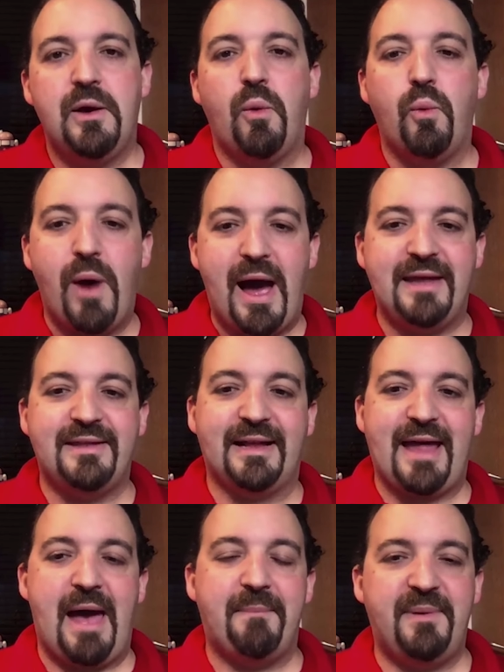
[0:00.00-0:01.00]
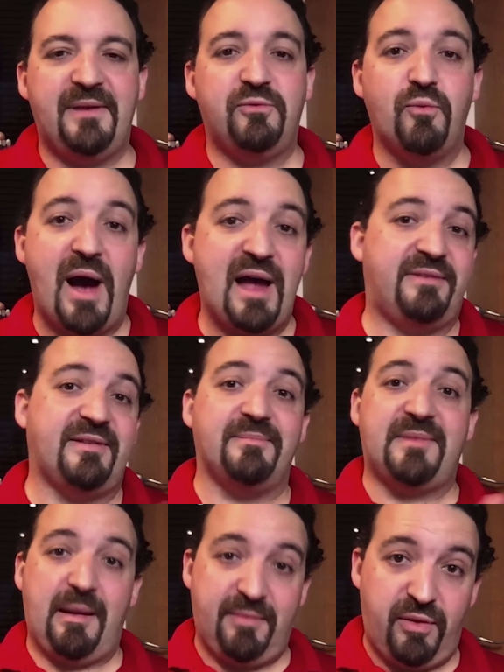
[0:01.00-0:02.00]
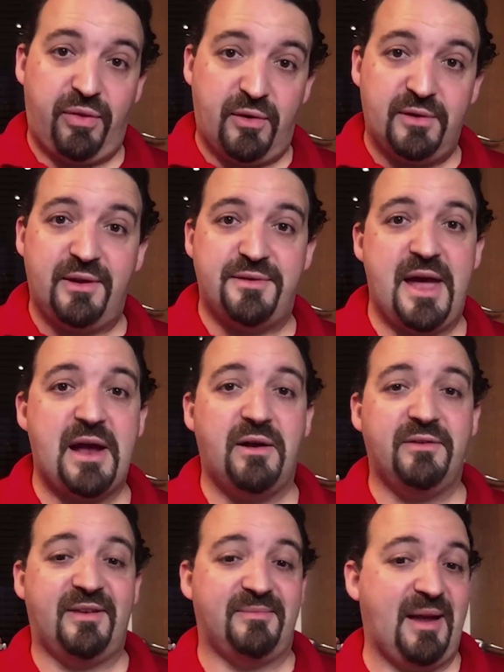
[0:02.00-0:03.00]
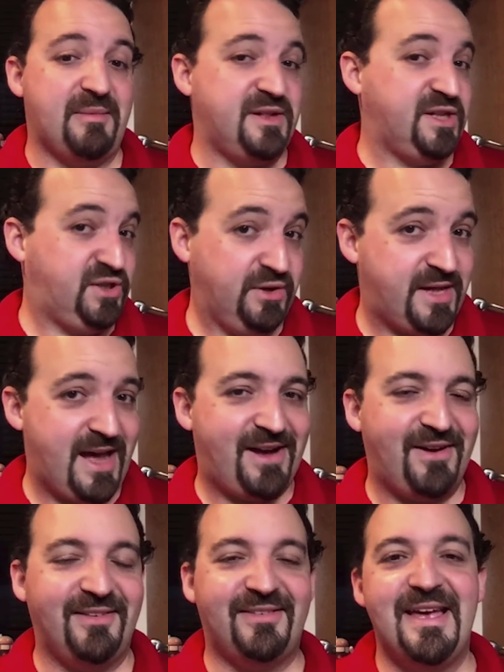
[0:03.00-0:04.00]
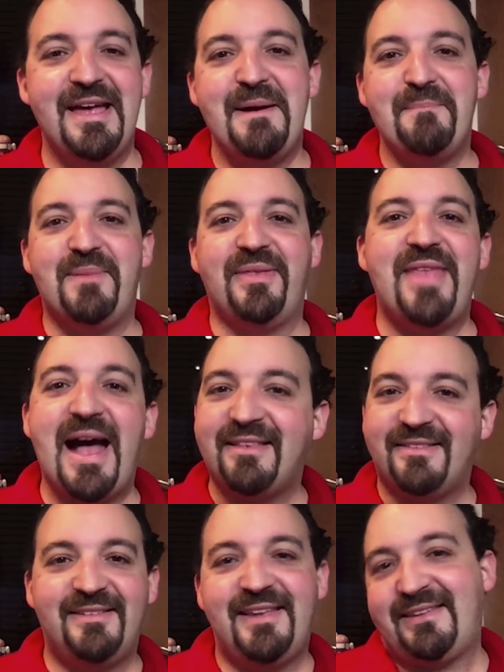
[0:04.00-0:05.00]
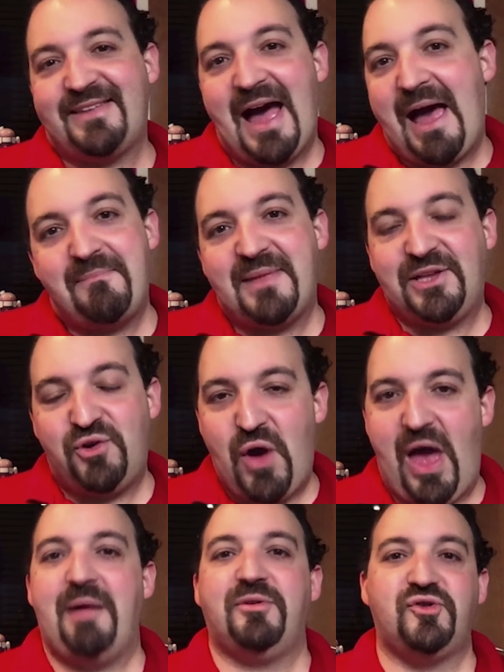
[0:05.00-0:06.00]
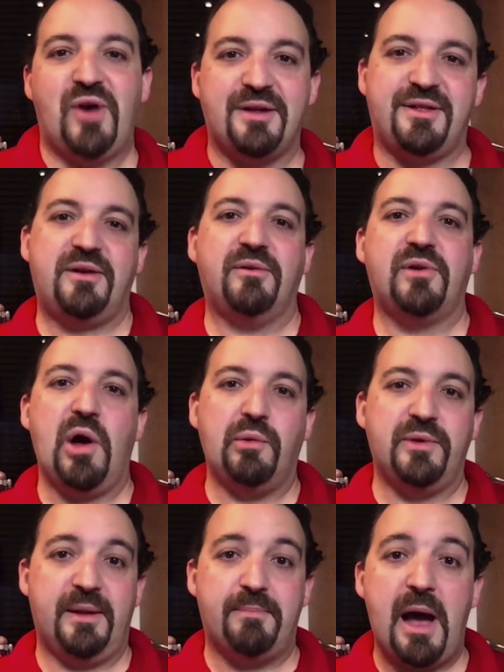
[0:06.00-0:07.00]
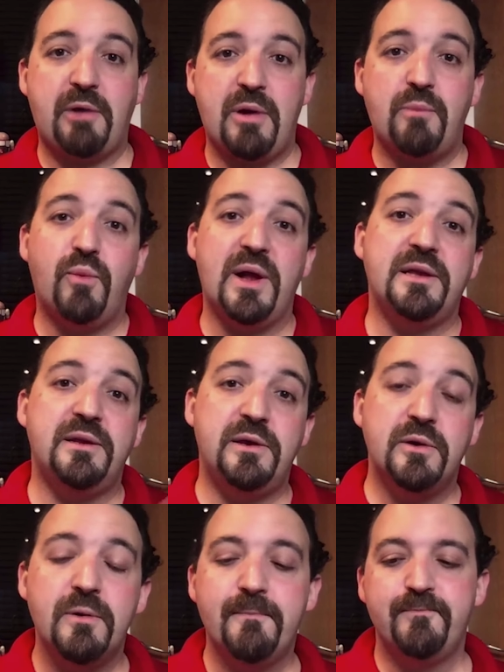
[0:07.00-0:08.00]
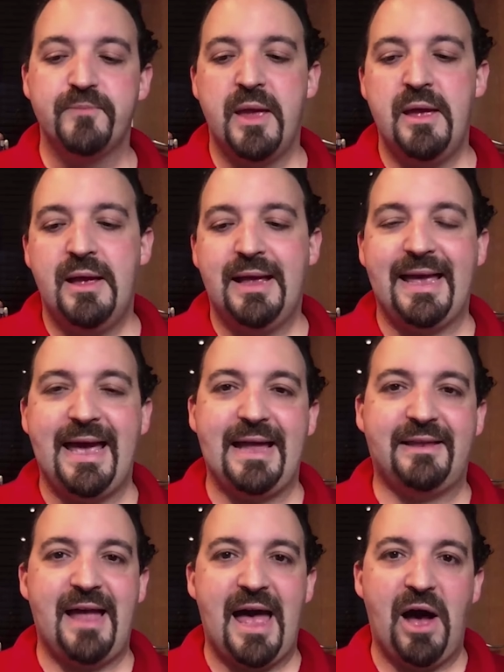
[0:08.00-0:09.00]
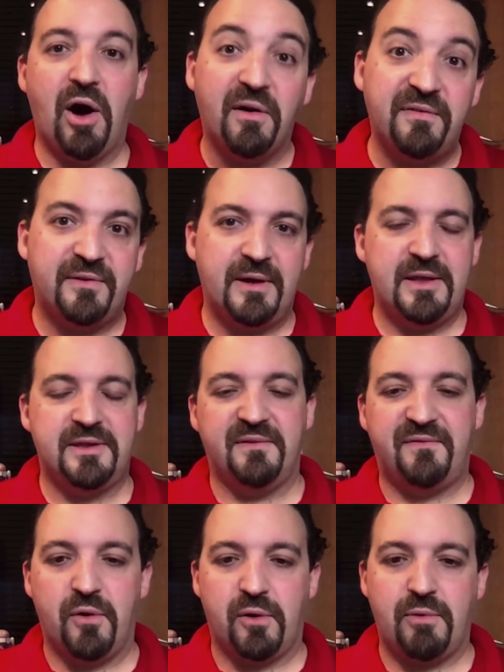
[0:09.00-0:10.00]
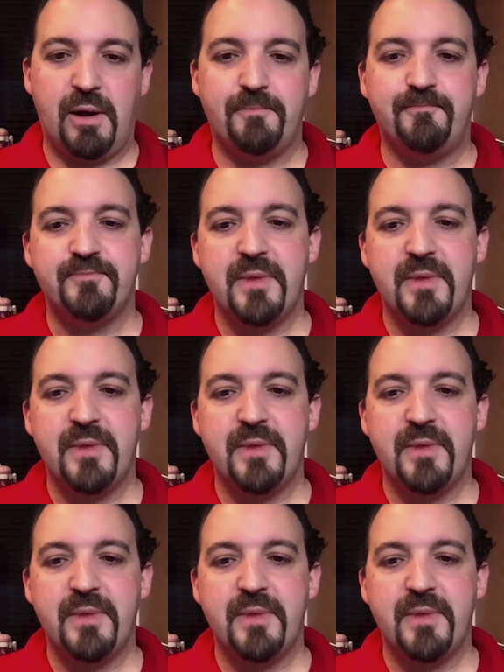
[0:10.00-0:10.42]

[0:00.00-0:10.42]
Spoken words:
why that happens, why sometimes it's 30 seconds, sometimes it's 2 seconds, but that's the time that you have to execute code in the background when you get off the foreground.